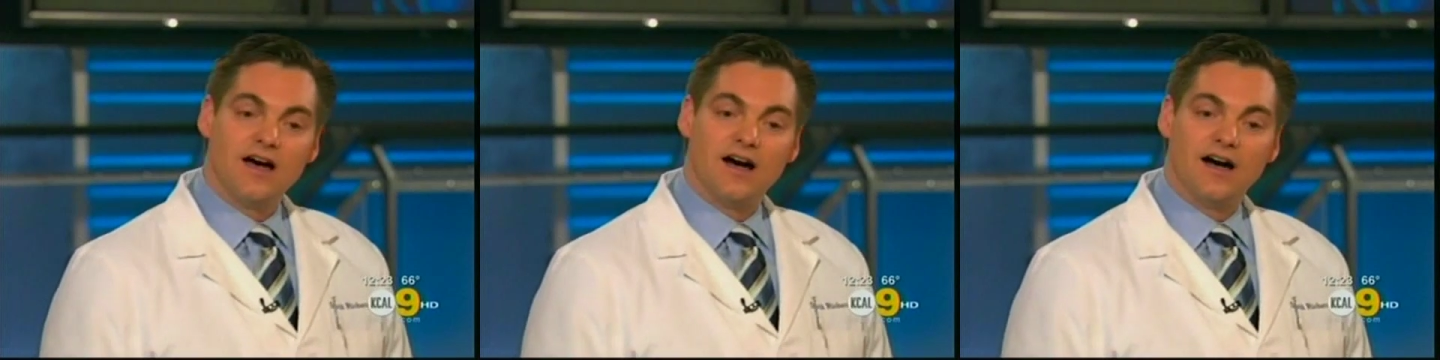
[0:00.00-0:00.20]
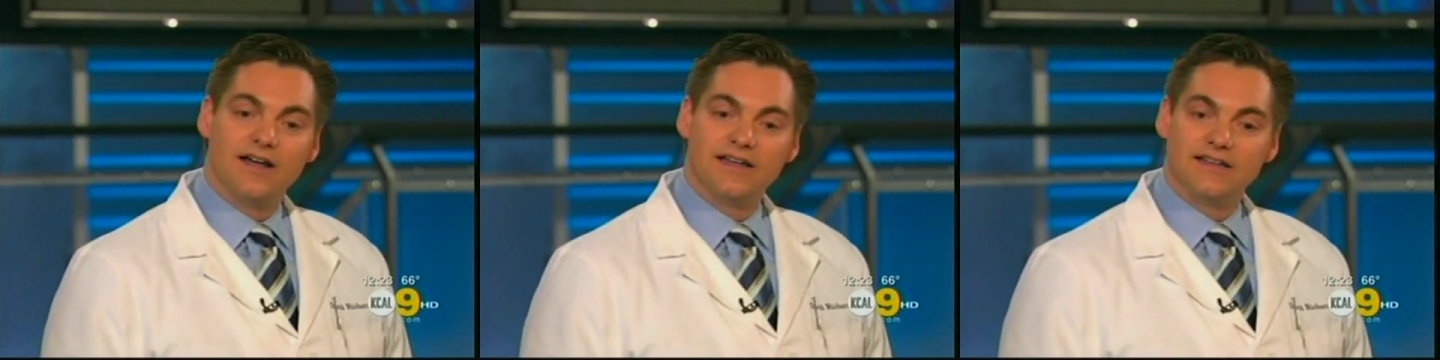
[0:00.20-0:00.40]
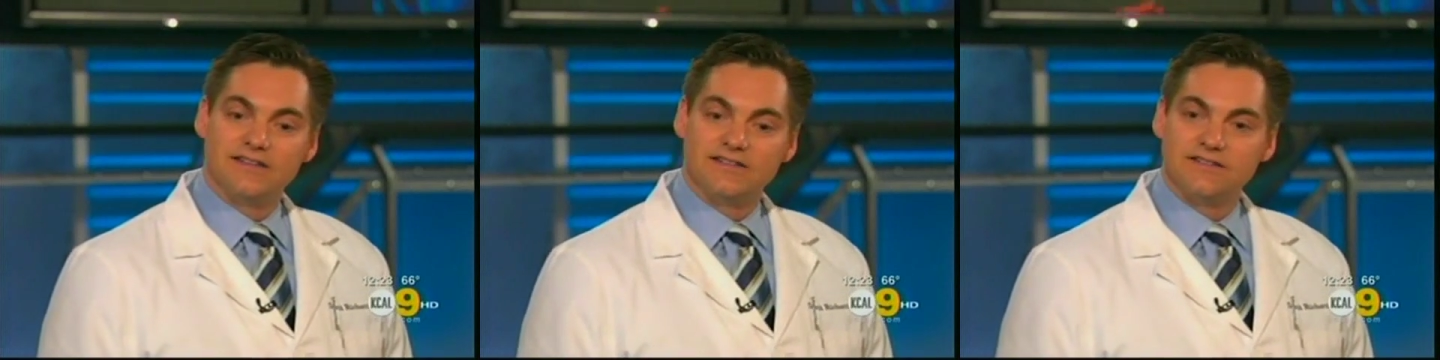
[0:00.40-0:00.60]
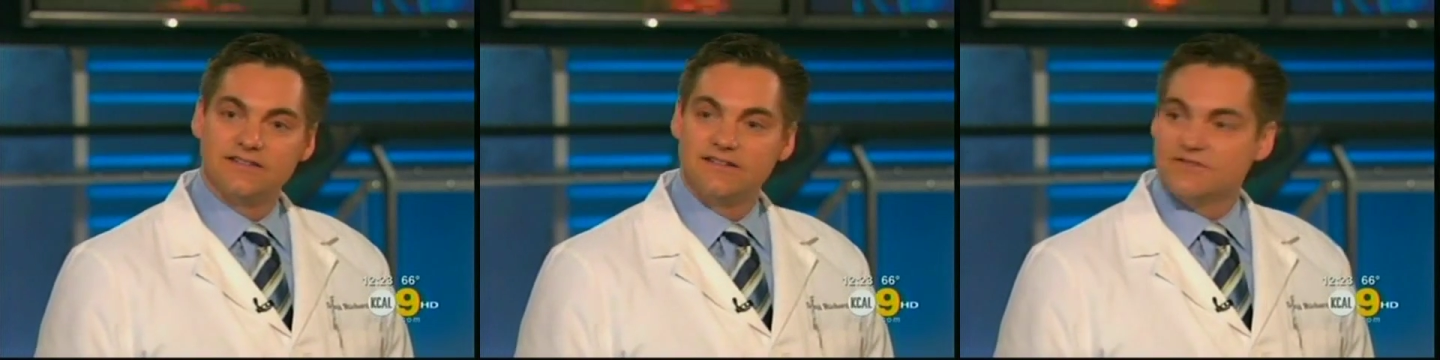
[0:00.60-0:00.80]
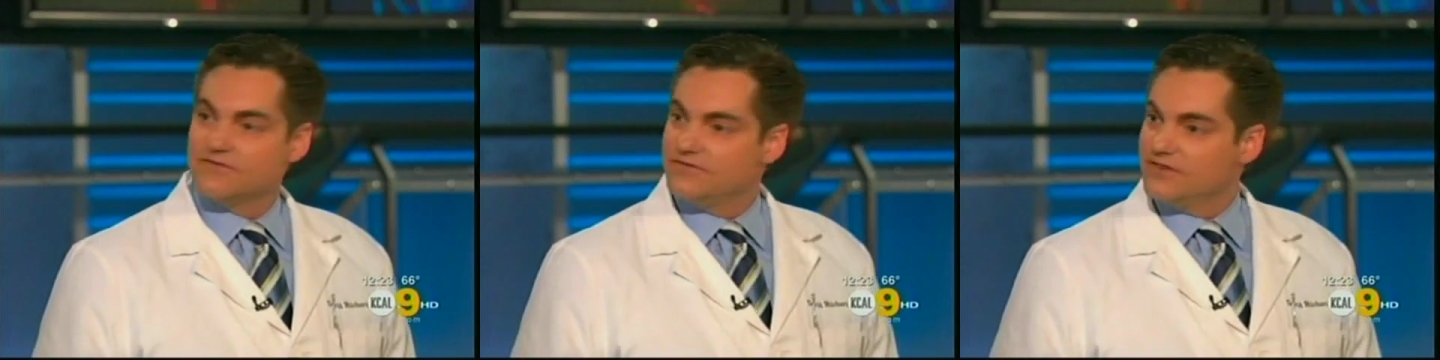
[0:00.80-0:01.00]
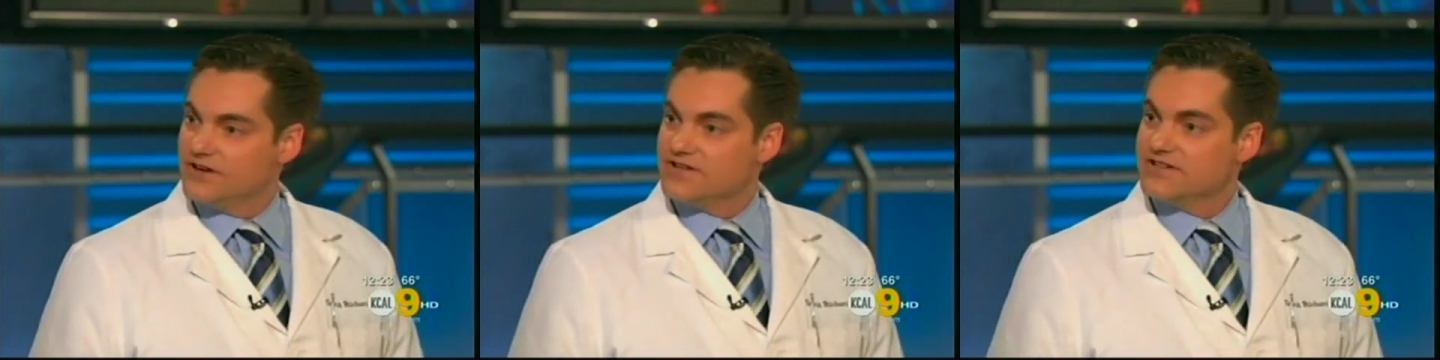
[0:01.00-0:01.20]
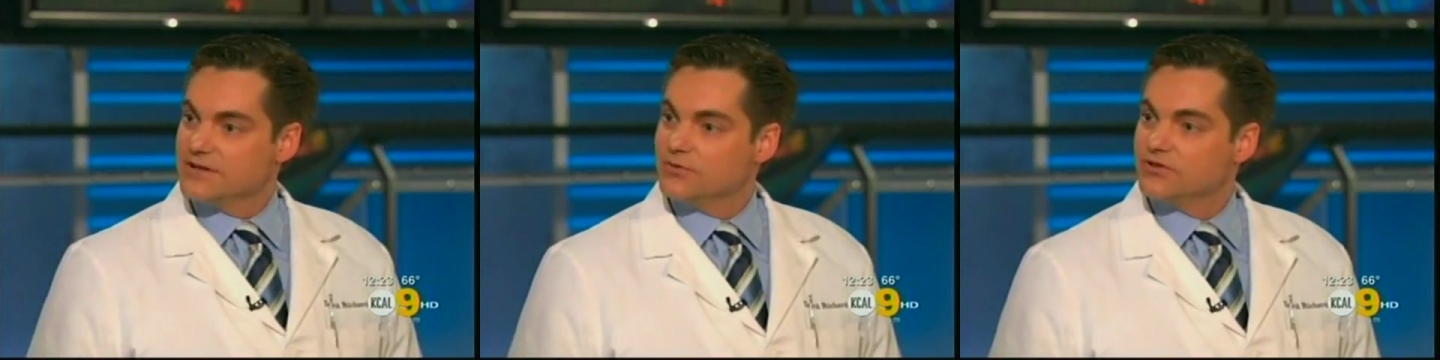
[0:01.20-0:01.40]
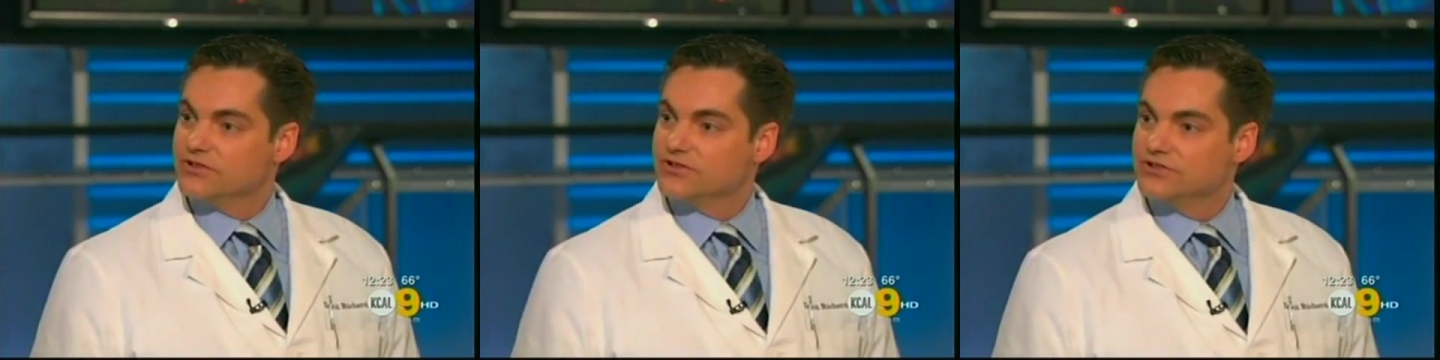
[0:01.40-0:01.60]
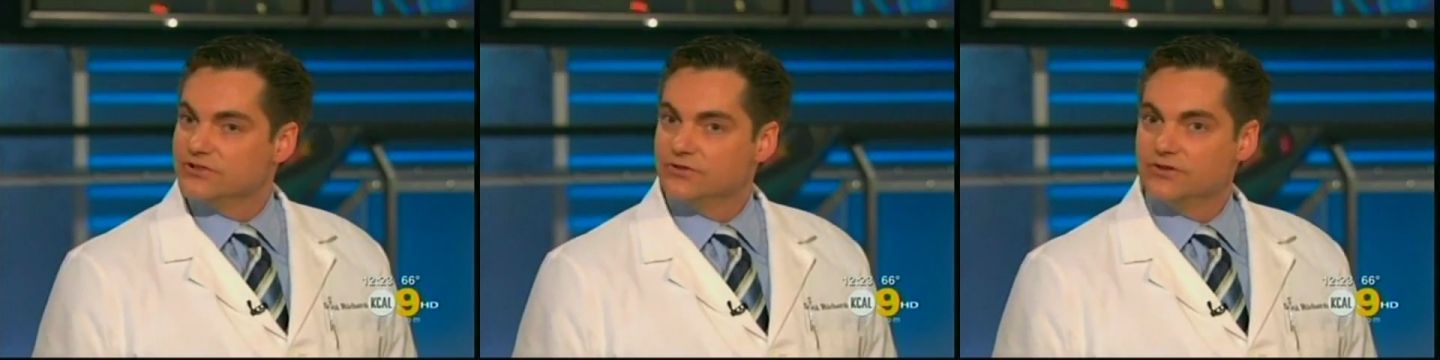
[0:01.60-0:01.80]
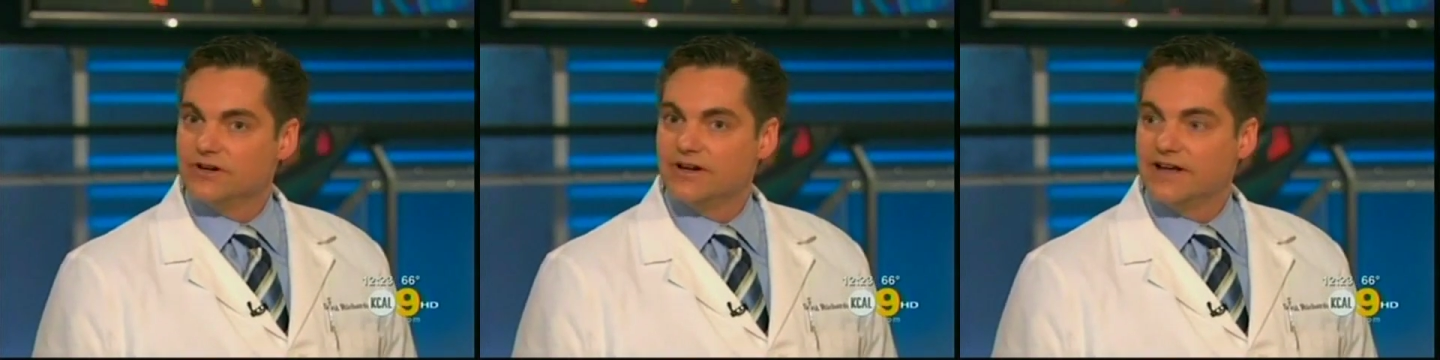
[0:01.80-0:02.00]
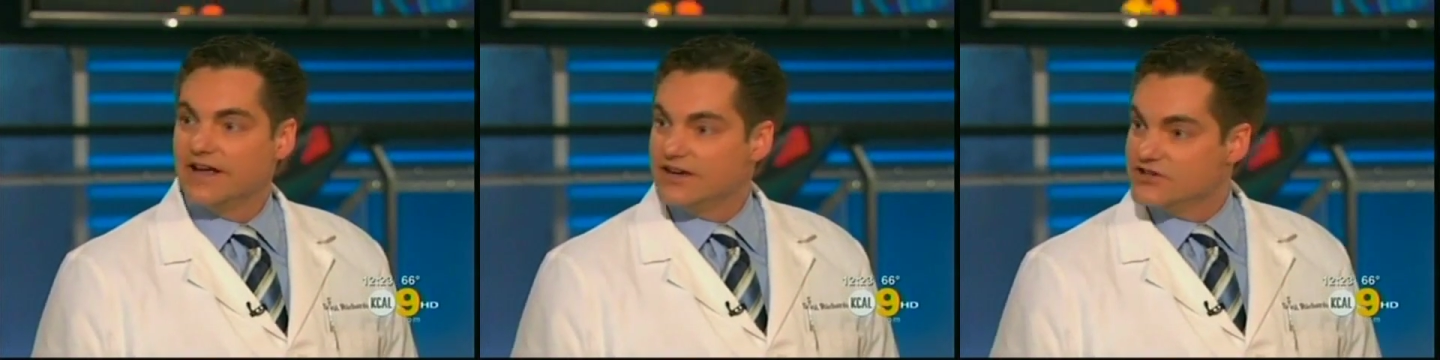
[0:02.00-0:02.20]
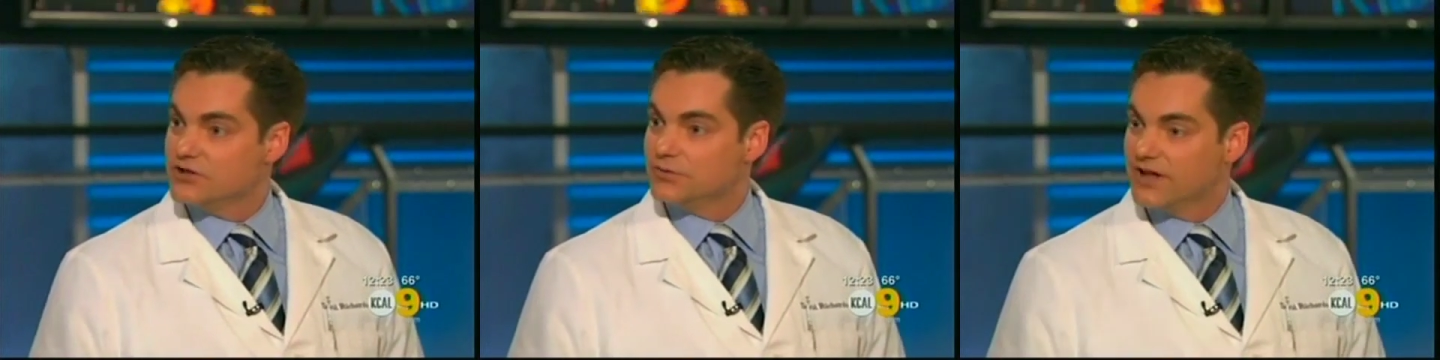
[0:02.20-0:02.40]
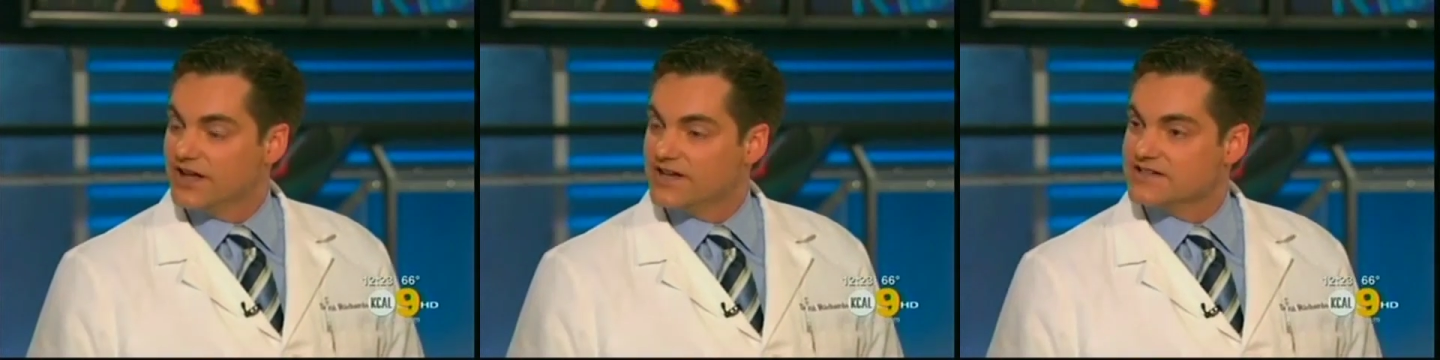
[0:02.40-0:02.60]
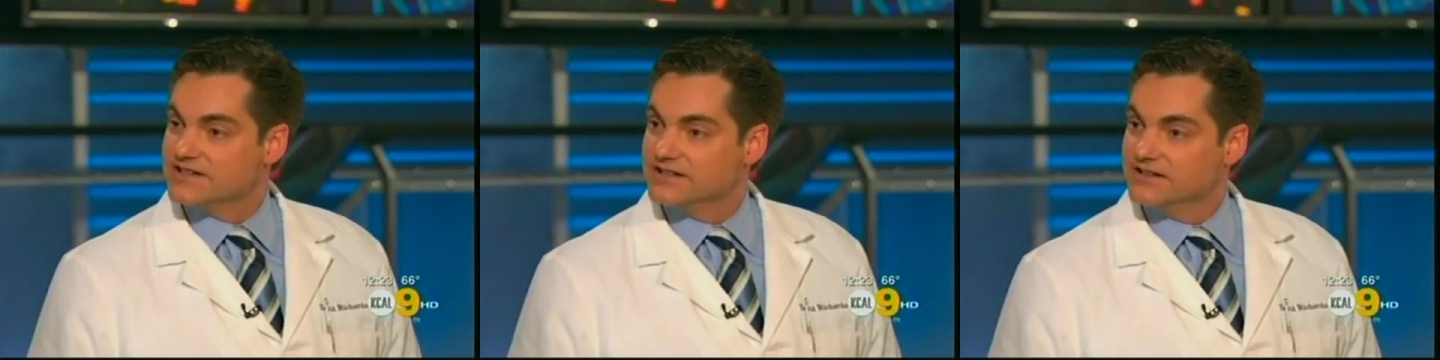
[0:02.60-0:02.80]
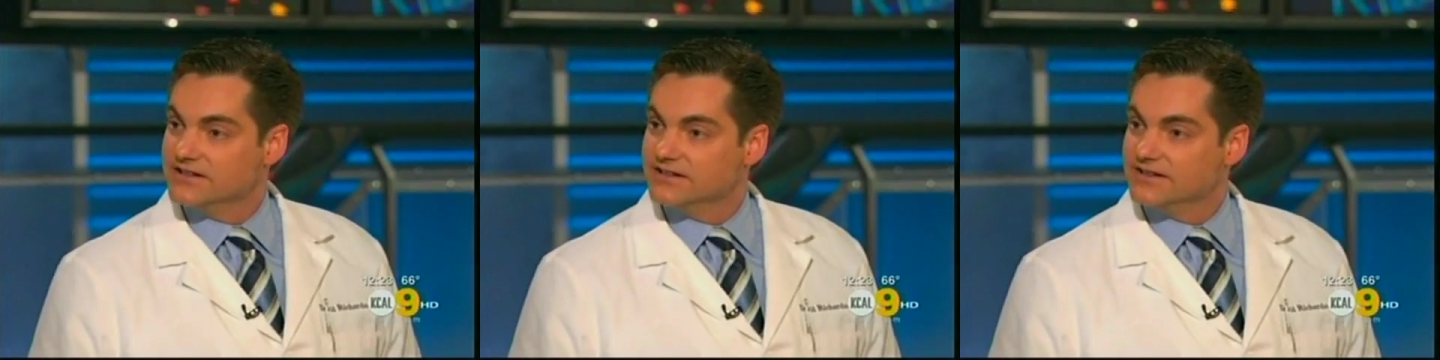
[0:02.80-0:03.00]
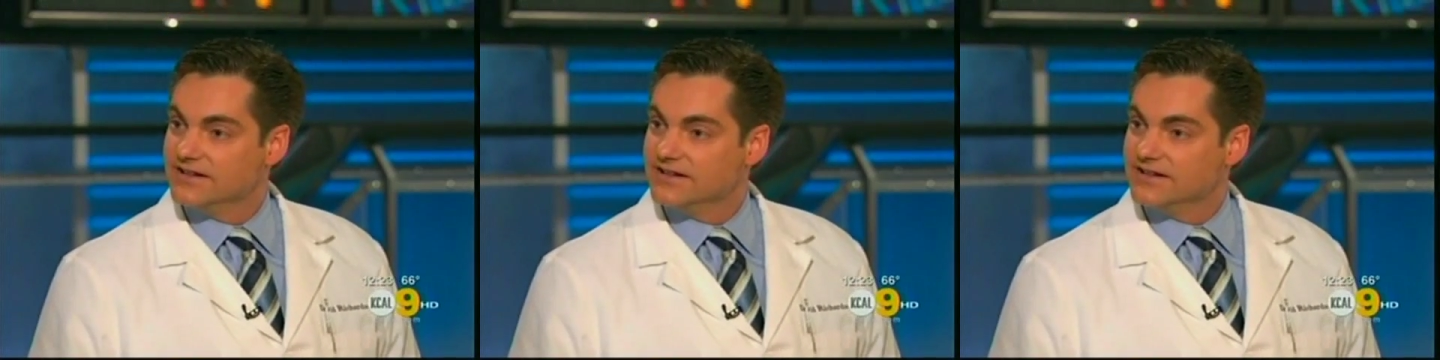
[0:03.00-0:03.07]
It's very similar to angioplasty,